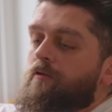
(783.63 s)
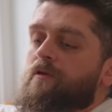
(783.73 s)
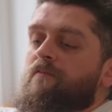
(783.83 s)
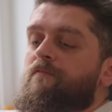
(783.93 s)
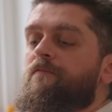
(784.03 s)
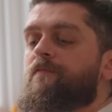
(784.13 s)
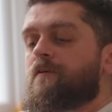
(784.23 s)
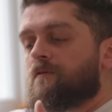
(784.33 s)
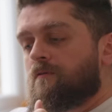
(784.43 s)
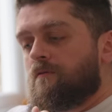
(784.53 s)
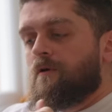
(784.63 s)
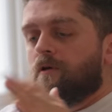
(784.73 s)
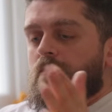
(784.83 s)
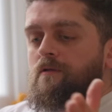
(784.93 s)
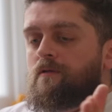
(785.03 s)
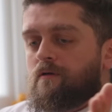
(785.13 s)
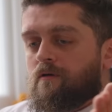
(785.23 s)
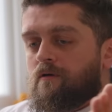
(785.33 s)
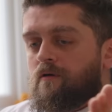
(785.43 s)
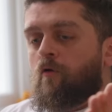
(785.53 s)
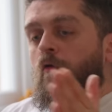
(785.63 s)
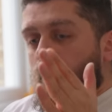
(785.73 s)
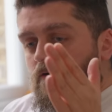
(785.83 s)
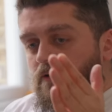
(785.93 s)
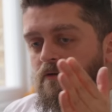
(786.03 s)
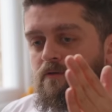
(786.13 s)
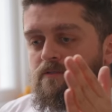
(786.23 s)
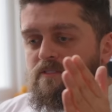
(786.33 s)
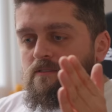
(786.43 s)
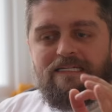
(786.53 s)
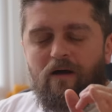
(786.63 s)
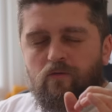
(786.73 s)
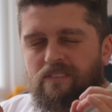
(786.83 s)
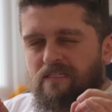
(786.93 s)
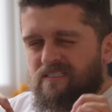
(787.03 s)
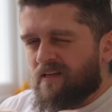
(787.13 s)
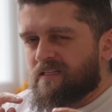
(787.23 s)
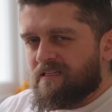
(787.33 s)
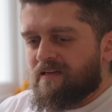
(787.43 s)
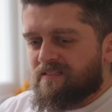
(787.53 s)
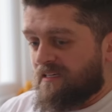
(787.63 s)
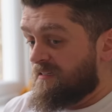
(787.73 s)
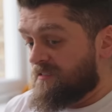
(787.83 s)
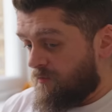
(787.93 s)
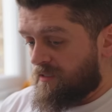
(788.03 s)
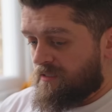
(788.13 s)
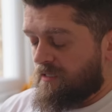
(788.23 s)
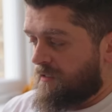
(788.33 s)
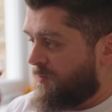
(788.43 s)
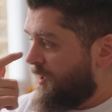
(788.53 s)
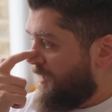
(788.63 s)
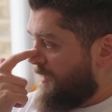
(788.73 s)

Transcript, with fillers: You can feel the corners, I would say slightly less, at least on this setup,